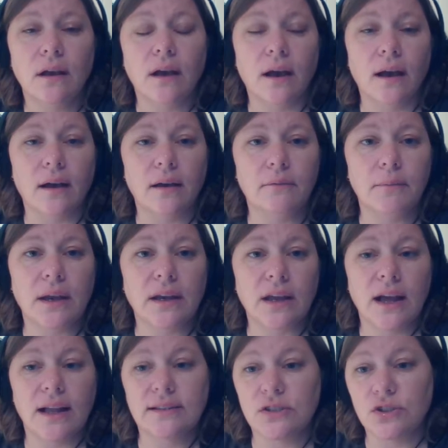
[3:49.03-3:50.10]
and
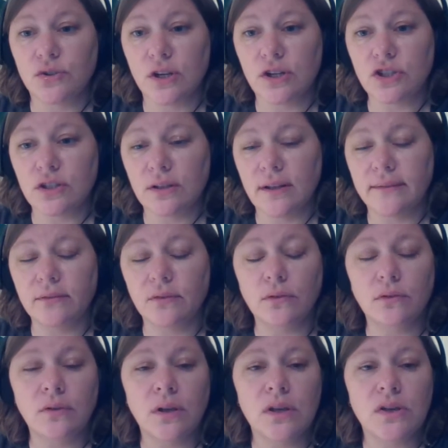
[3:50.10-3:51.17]
concentration
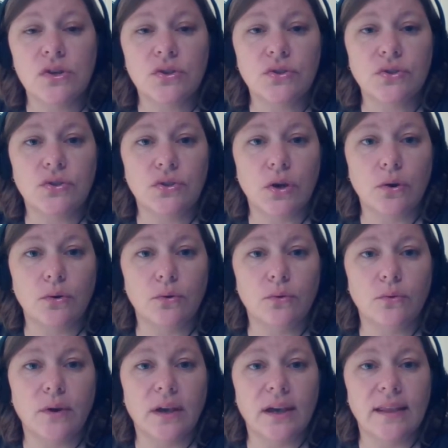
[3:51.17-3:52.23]
level.
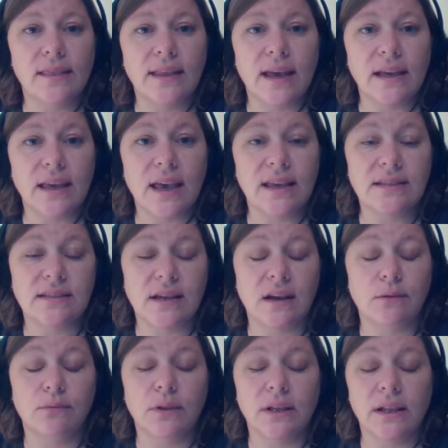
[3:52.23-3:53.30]
So in that case, I
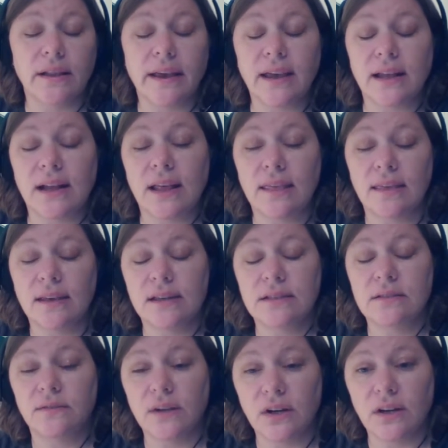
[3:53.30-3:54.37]
really like it. I think
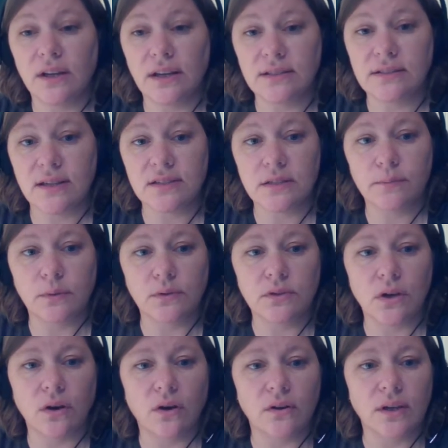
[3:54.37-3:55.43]
it's very accessible
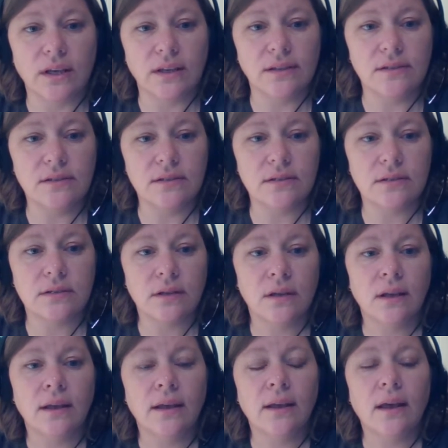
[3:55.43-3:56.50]
to all kids.
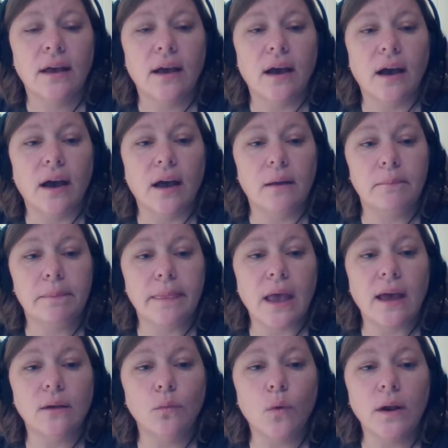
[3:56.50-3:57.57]

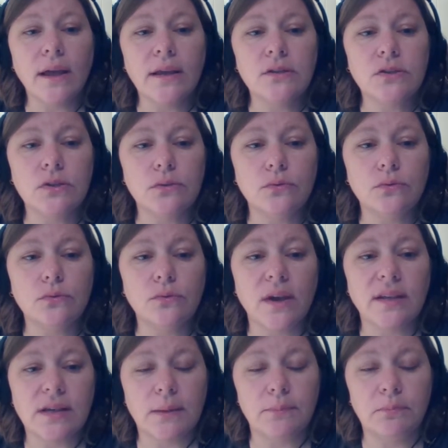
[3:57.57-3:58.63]
And what I do
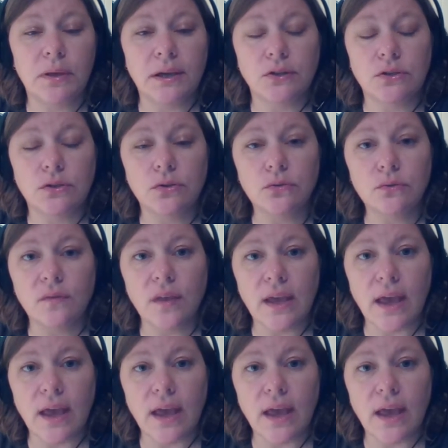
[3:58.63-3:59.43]
is I pick two of the